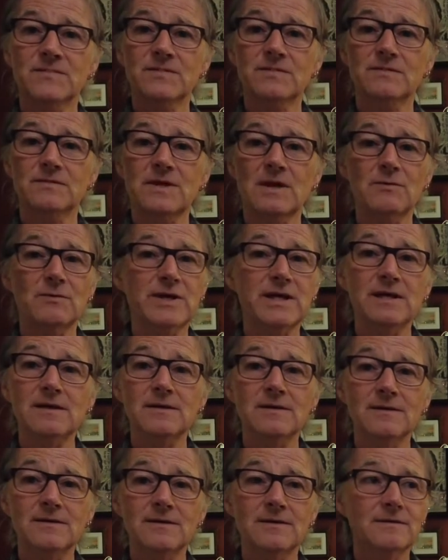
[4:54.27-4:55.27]
Is that okay?
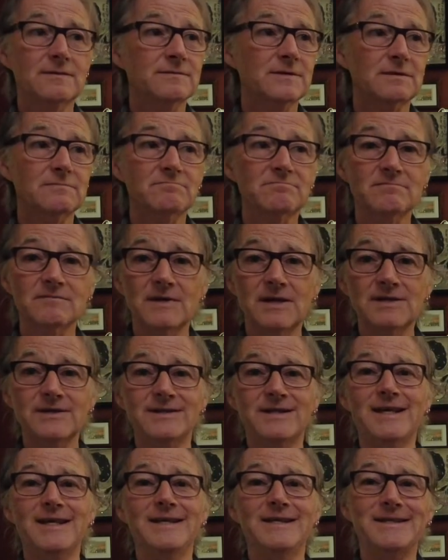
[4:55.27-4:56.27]
Is that a
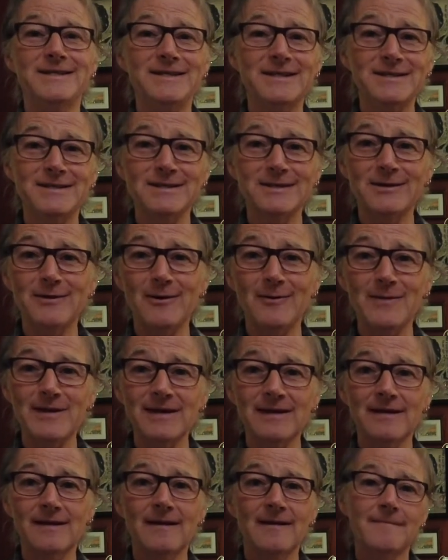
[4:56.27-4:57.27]
decent comment?
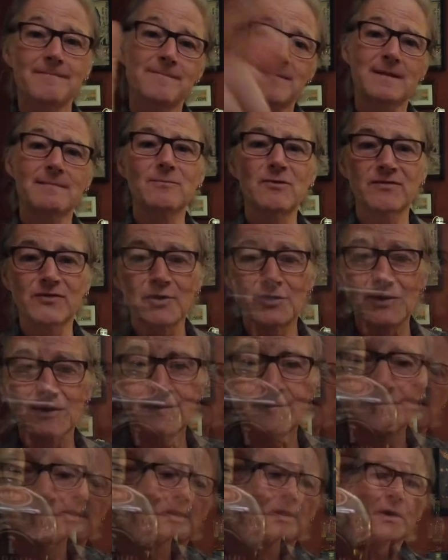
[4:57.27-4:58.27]
Moving on.
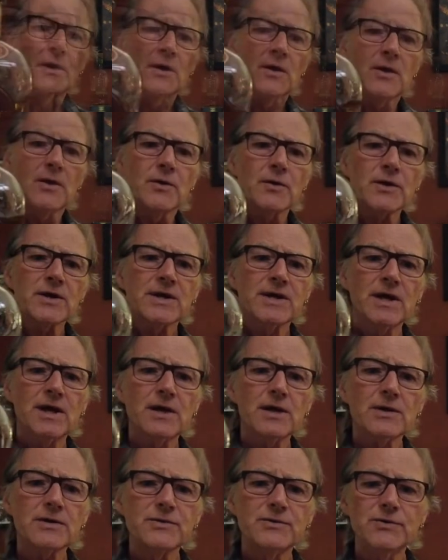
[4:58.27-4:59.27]
Our
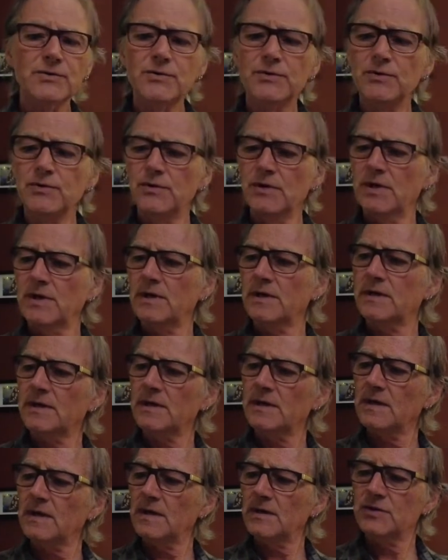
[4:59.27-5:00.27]
Cardu,
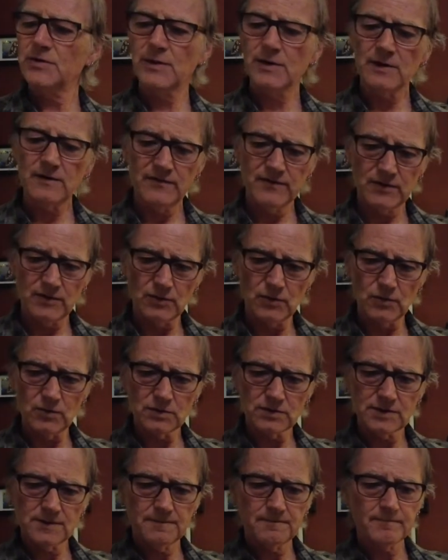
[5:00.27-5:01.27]

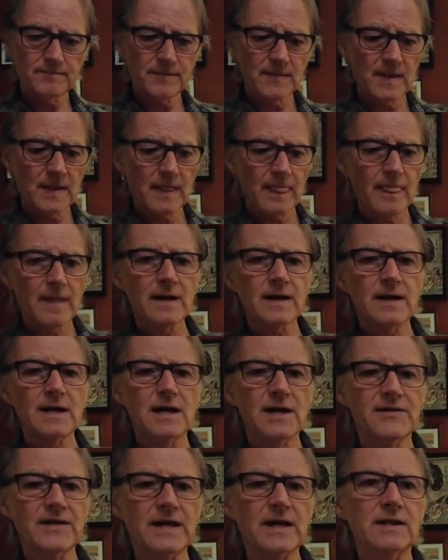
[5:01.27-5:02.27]
12-year-old, I
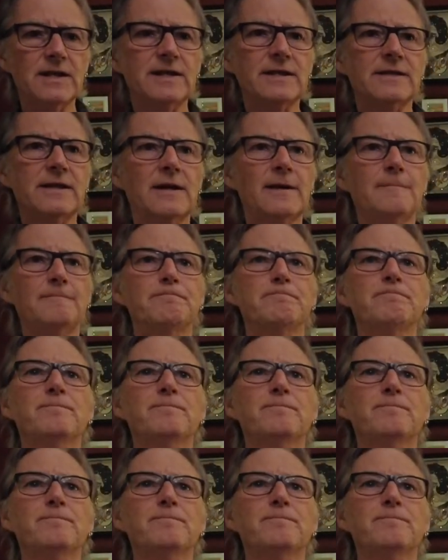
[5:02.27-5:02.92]
think I liked that